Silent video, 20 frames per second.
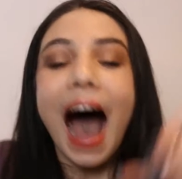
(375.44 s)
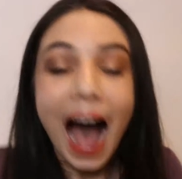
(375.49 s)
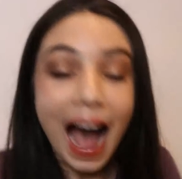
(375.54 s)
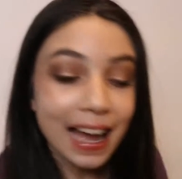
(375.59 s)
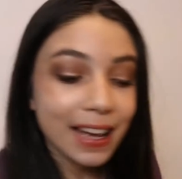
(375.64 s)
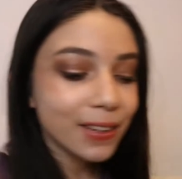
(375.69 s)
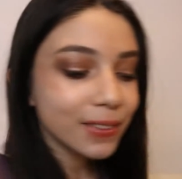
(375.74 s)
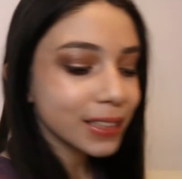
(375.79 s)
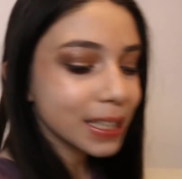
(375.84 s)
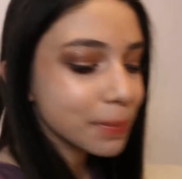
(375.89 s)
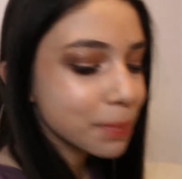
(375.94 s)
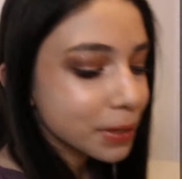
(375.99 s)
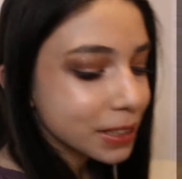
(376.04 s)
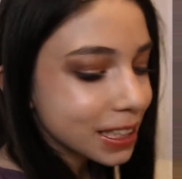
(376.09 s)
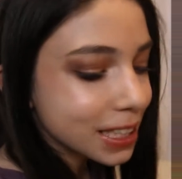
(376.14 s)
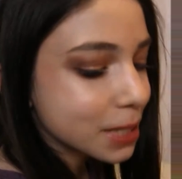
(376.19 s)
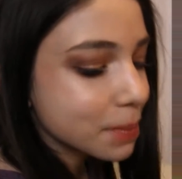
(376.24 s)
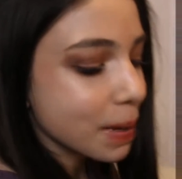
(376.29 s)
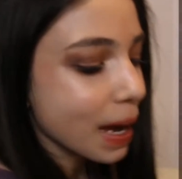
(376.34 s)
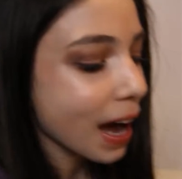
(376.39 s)
I only put
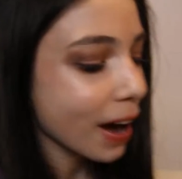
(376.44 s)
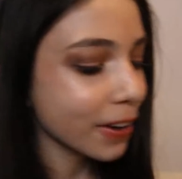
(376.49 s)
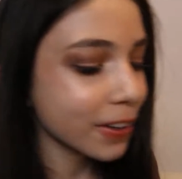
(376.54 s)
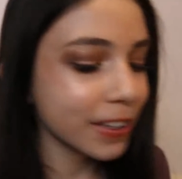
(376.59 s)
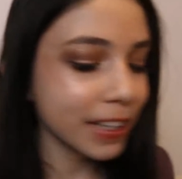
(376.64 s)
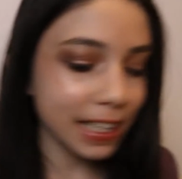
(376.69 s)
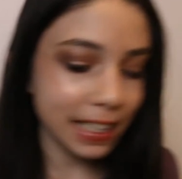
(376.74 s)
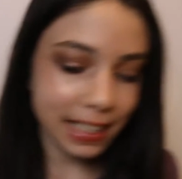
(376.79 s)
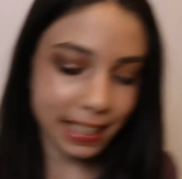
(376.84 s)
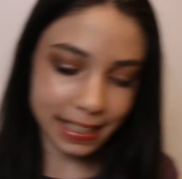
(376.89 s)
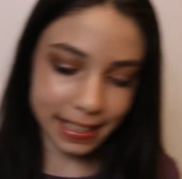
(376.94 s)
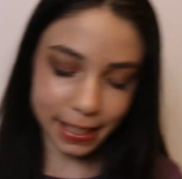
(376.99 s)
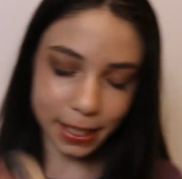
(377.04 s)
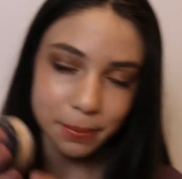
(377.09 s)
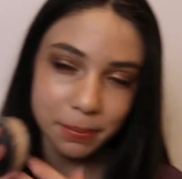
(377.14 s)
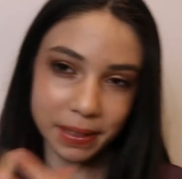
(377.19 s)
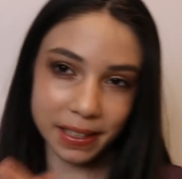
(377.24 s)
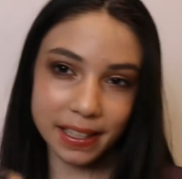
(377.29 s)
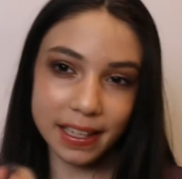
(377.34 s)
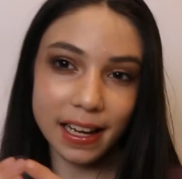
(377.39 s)
this powder in here
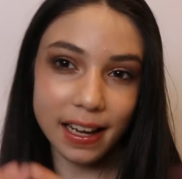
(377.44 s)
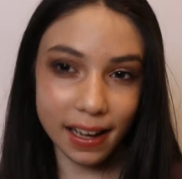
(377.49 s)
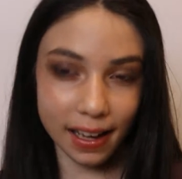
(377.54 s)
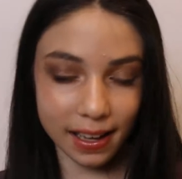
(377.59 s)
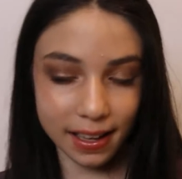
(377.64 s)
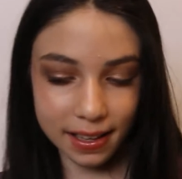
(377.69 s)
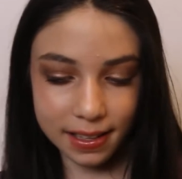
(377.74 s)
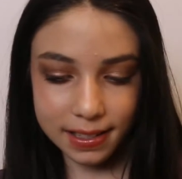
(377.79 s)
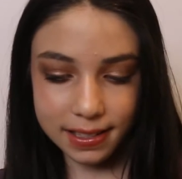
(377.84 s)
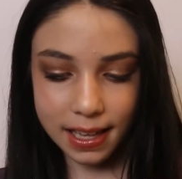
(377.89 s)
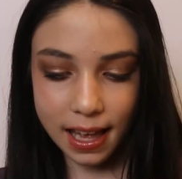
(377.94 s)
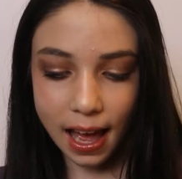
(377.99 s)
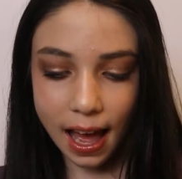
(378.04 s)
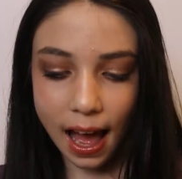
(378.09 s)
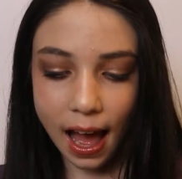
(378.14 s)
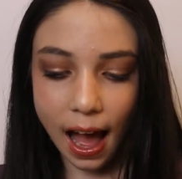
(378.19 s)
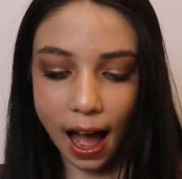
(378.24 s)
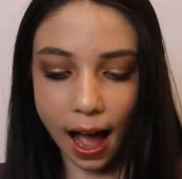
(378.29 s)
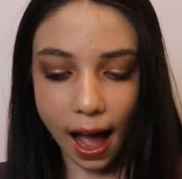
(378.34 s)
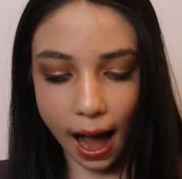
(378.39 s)
because
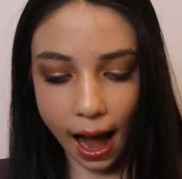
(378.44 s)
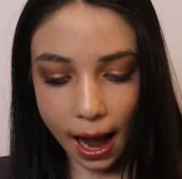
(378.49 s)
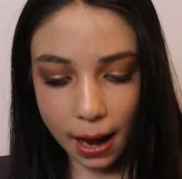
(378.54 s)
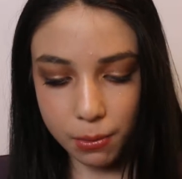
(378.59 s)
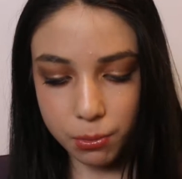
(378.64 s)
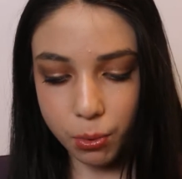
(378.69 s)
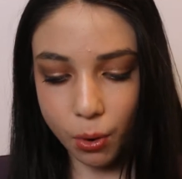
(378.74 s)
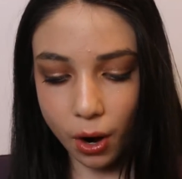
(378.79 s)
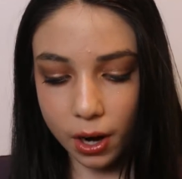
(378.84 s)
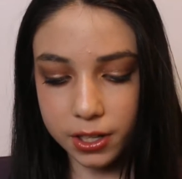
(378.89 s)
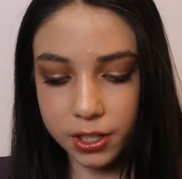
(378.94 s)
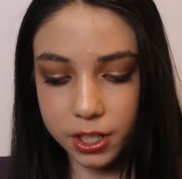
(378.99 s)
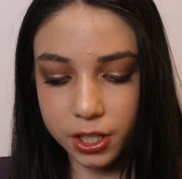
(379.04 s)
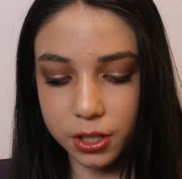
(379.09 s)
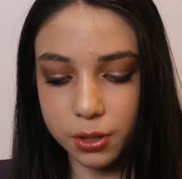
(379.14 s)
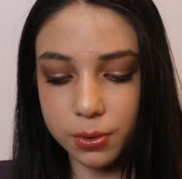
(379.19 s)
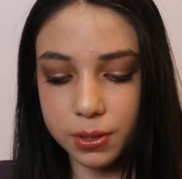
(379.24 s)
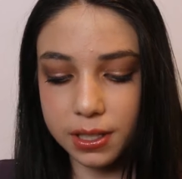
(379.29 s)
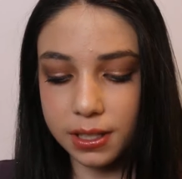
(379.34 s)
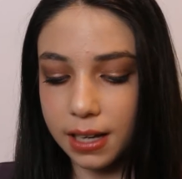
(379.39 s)
I want to
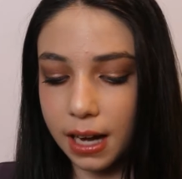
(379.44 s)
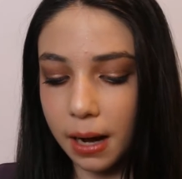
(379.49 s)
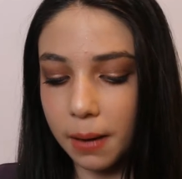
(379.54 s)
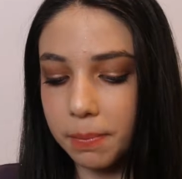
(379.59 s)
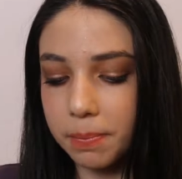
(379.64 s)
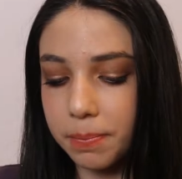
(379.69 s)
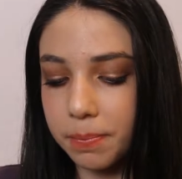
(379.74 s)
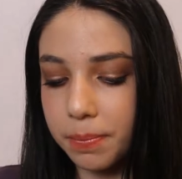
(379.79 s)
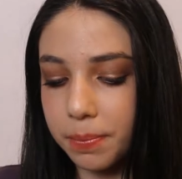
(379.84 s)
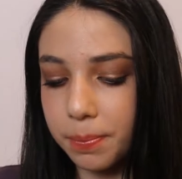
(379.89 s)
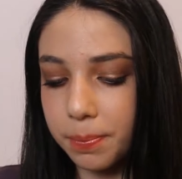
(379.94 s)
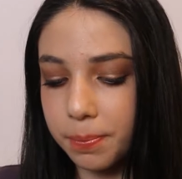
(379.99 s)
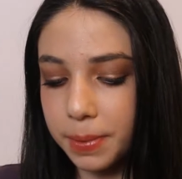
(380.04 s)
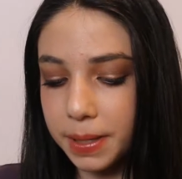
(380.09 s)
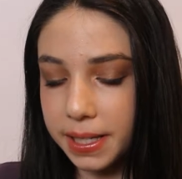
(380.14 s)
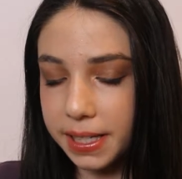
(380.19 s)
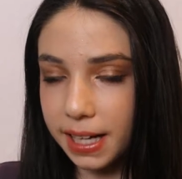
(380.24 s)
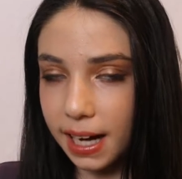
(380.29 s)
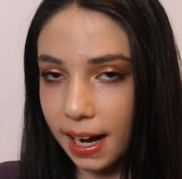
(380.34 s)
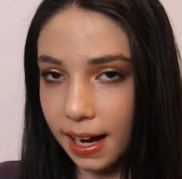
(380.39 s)
use it up
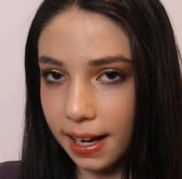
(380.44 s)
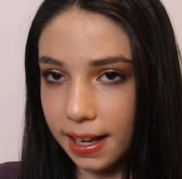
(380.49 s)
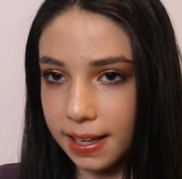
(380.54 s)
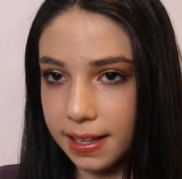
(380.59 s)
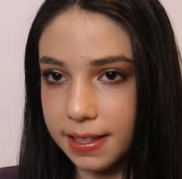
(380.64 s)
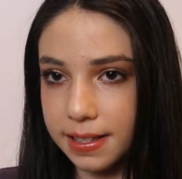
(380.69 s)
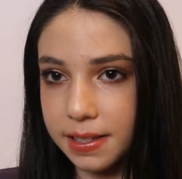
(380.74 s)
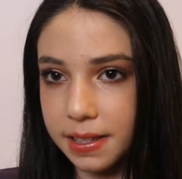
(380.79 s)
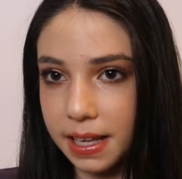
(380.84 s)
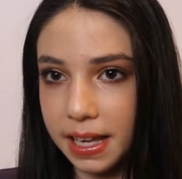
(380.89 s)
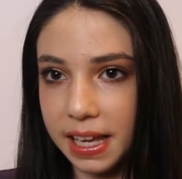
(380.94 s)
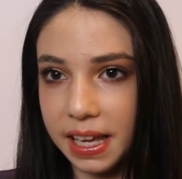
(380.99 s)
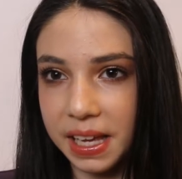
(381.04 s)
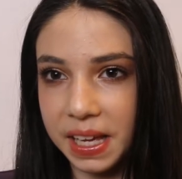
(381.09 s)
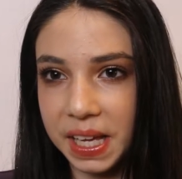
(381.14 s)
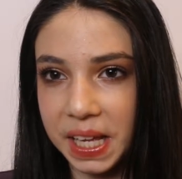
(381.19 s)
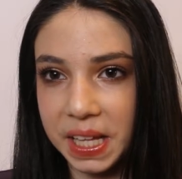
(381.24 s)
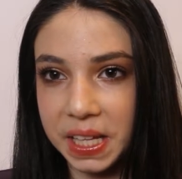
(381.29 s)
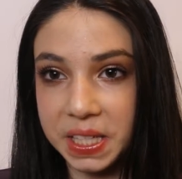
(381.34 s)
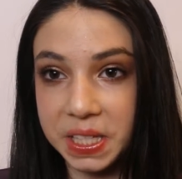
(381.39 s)
because
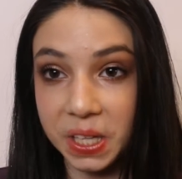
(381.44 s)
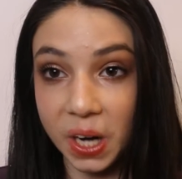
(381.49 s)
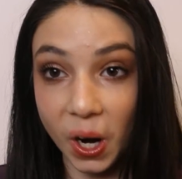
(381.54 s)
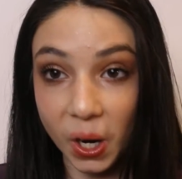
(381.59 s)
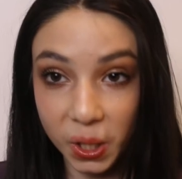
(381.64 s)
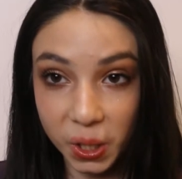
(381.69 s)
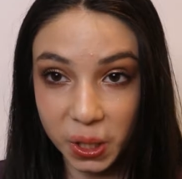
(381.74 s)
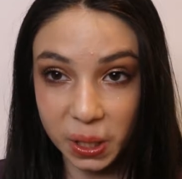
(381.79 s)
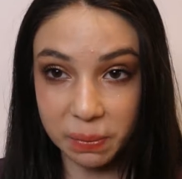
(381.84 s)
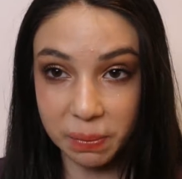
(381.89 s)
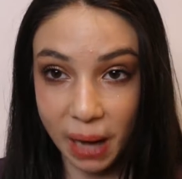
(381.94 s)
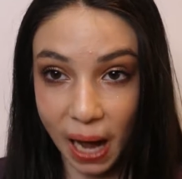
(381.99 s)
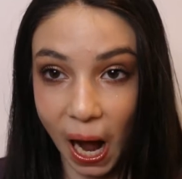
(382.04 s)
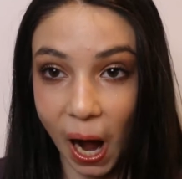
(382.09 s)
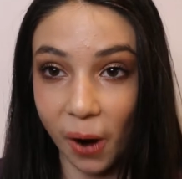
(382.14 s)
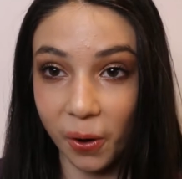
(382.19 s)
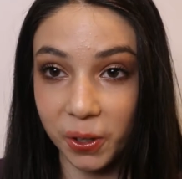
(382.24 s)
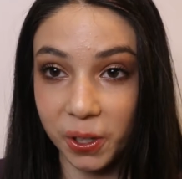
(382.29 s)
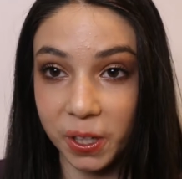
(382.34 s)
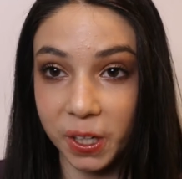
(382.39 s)
it's not a good
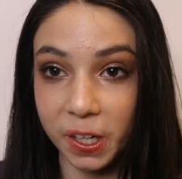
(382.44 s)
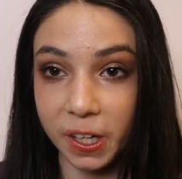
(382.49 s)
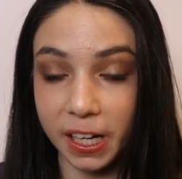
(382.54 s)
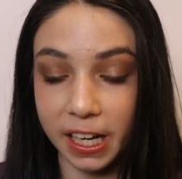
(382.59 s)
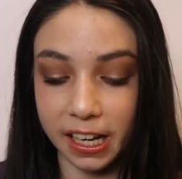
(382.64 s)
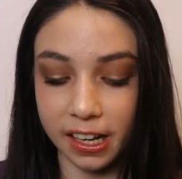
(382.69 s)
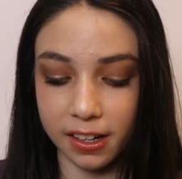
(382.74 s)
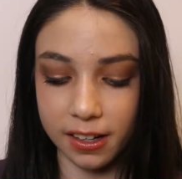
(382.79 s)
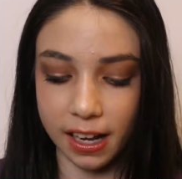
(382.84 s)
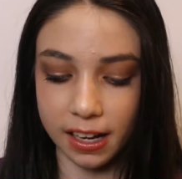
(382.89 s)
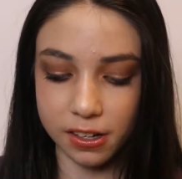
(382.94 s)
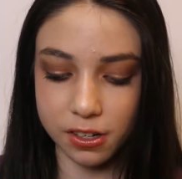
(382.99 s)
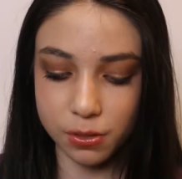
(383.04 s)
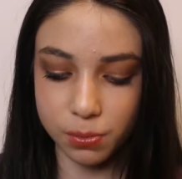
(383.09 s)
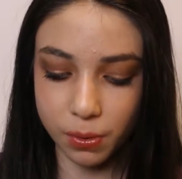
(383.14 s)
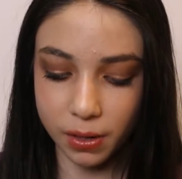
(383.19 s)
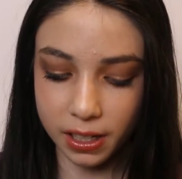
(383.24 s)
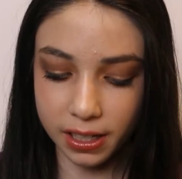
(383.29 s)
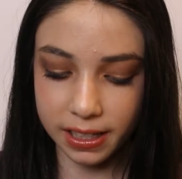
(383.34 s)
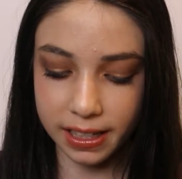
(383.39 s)
powder and I just
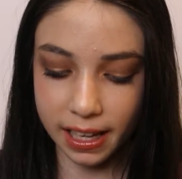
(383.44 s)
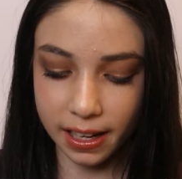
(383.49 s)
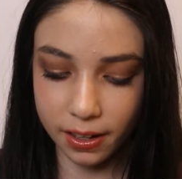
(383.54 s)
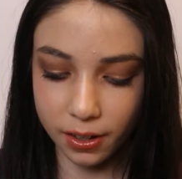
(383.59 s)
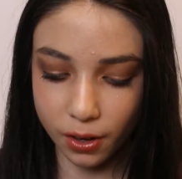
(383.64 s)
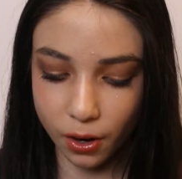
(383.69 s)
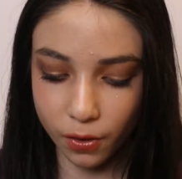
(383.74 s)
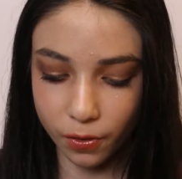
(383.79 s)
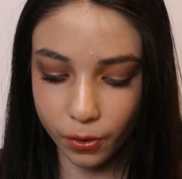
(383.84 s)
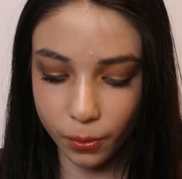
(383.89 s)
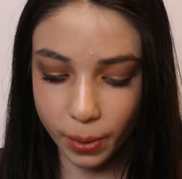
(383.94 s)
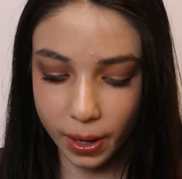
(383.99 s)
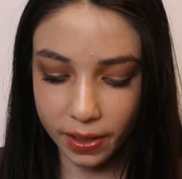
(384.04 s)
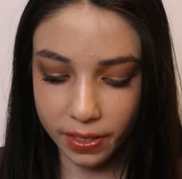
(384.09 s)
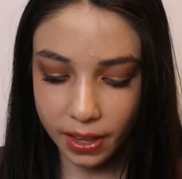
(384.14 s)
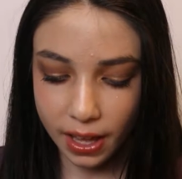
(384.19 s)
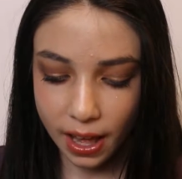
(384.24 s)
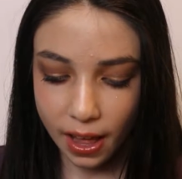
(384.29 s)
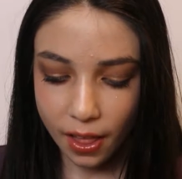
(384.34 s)
want to get it over with.